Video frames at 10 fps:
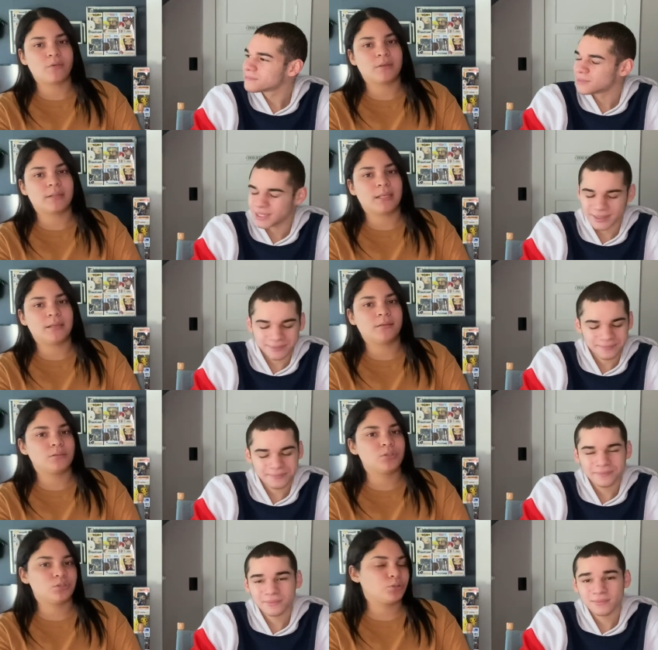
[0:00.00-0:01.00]
Speaker 1: and like just
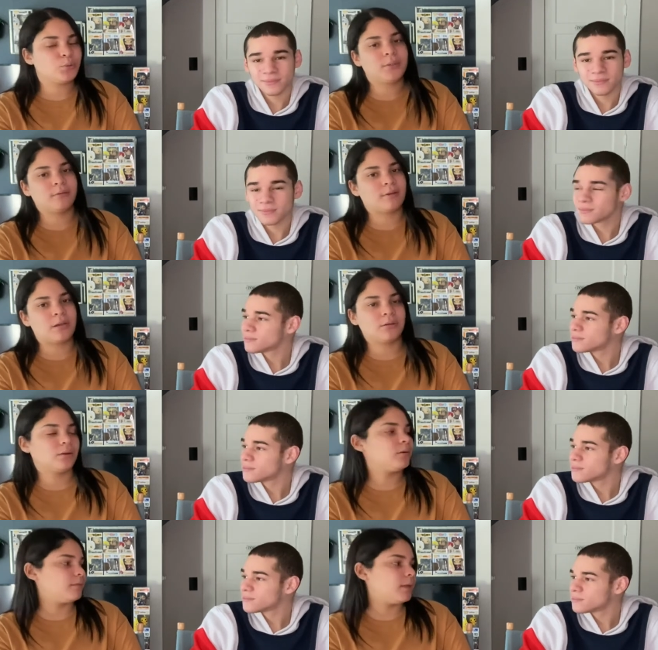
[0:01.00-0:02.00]
joking around and all of
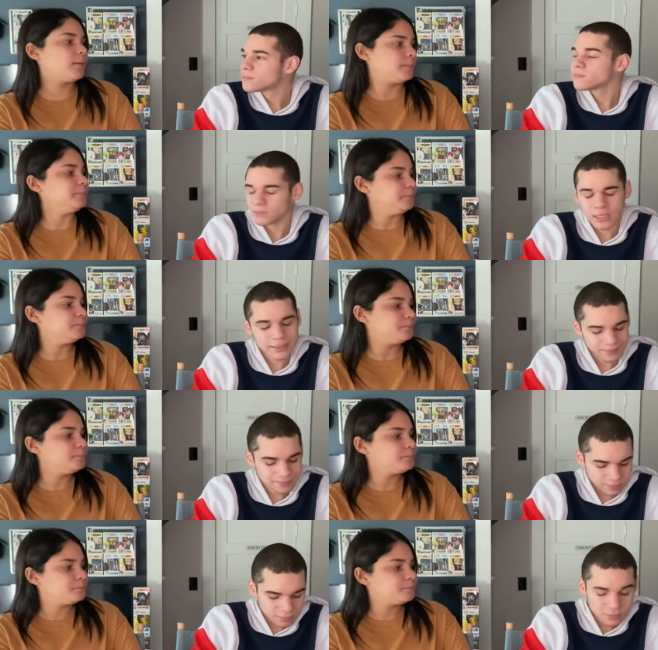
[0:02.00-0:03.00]
that.
Speaker 2: Yeah,
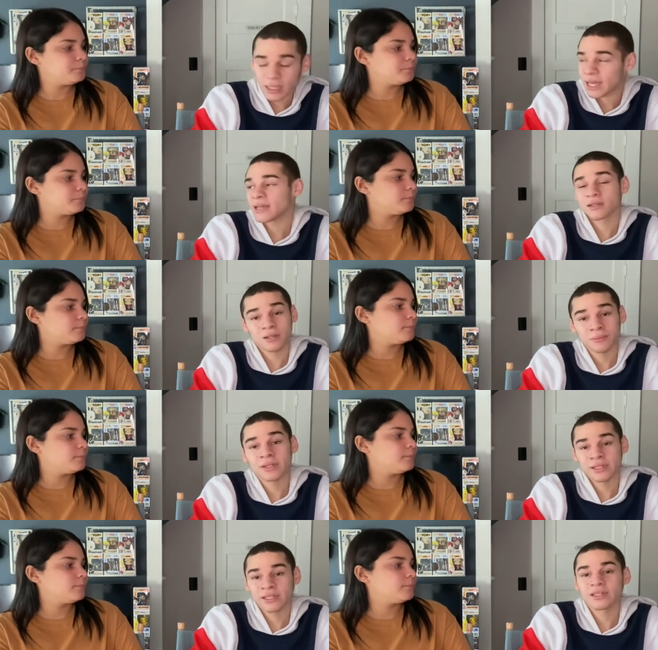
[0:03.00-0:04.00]
I
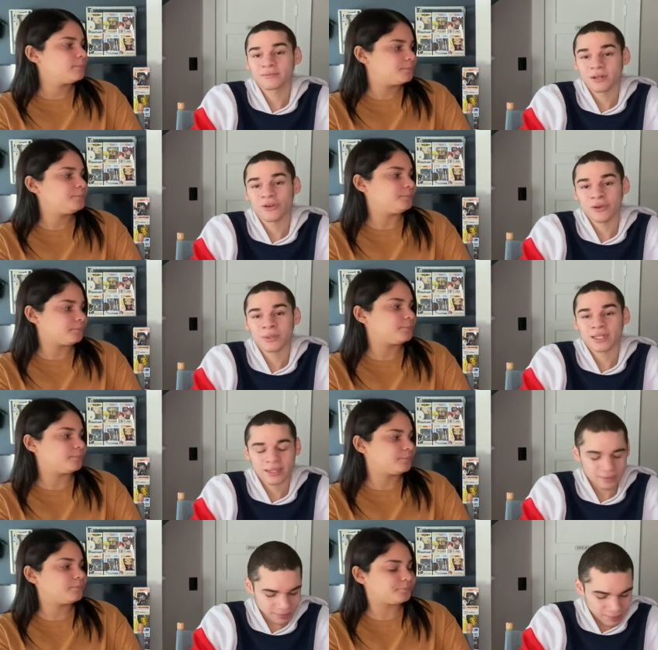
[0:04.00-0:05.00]
completely agree with that.
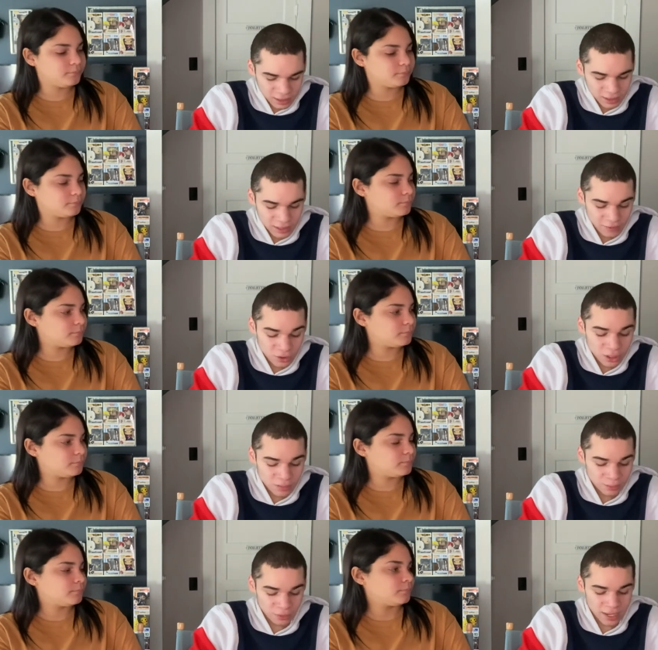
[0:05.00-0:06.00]
If you could
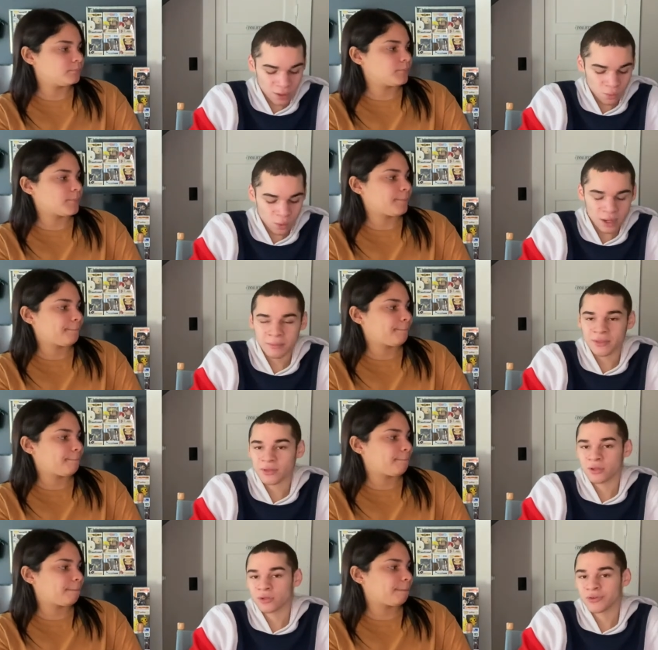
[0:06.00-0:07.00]
bring one mythical
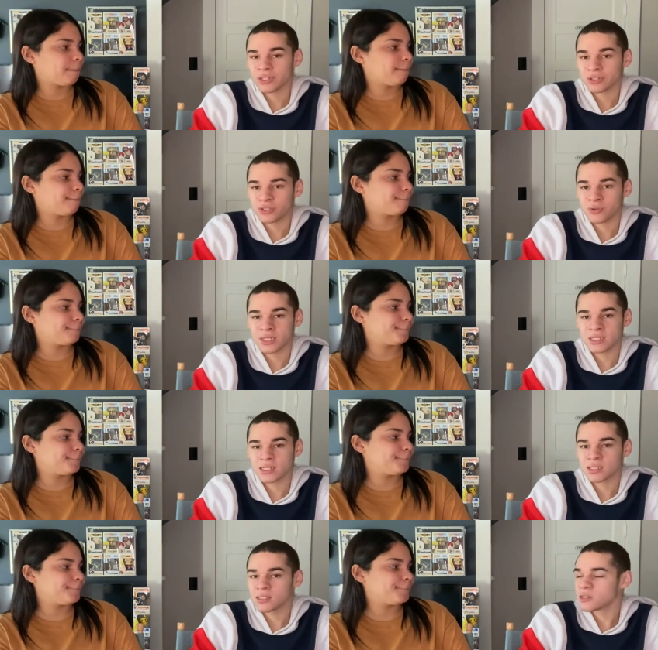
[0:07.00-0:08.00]
creature to
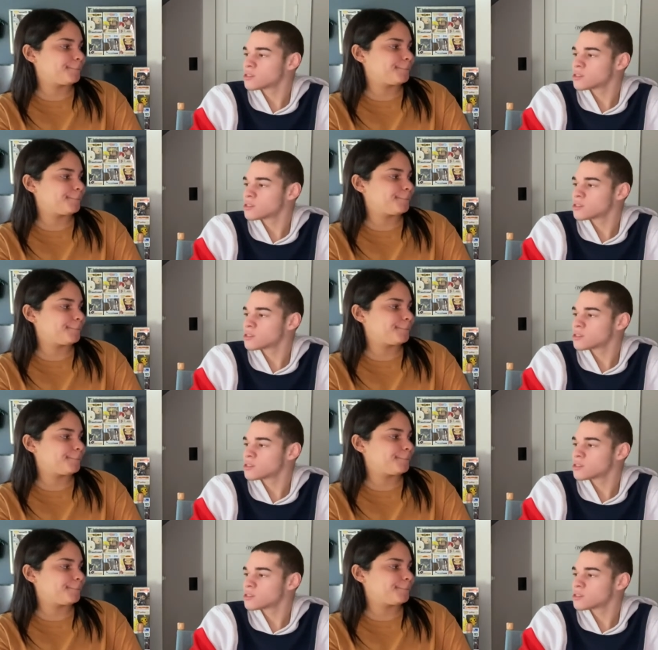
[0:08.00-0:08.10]
existence,